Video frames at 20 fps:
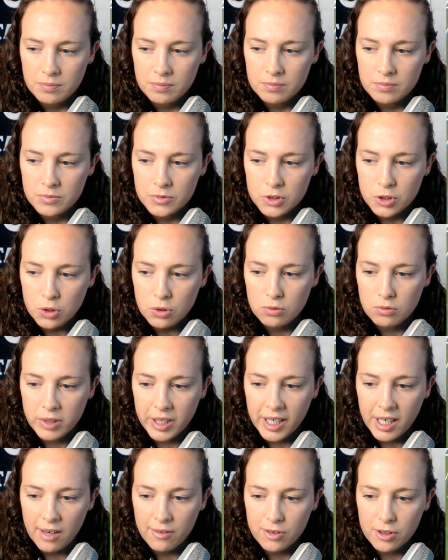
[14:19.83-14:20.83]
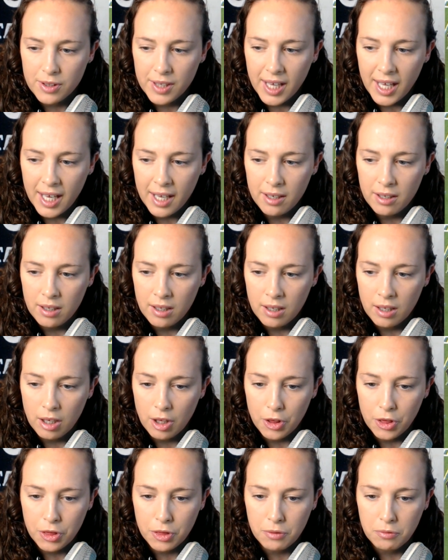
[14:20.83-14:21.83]
So right after that,
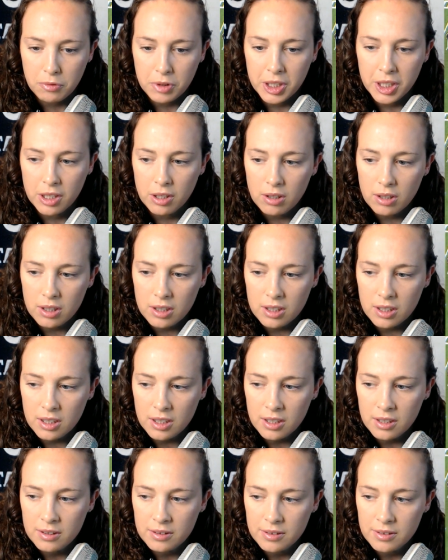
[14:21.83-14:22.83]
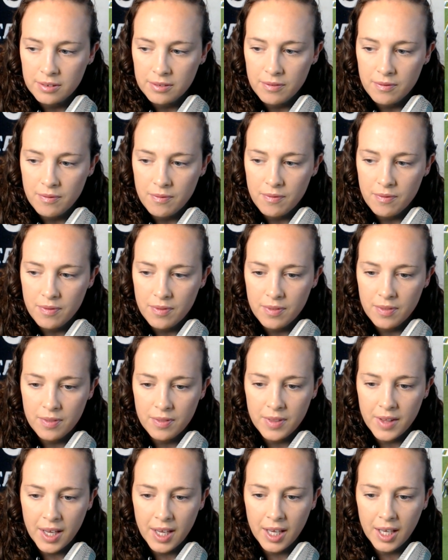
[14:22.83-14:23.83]
3-yarder,
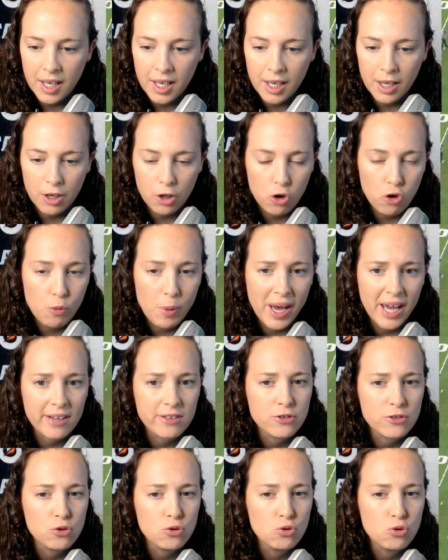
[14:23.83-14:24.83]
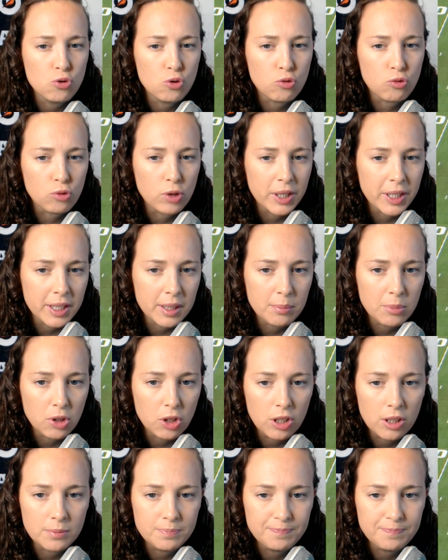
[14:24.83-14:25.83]
they go back to running the ball.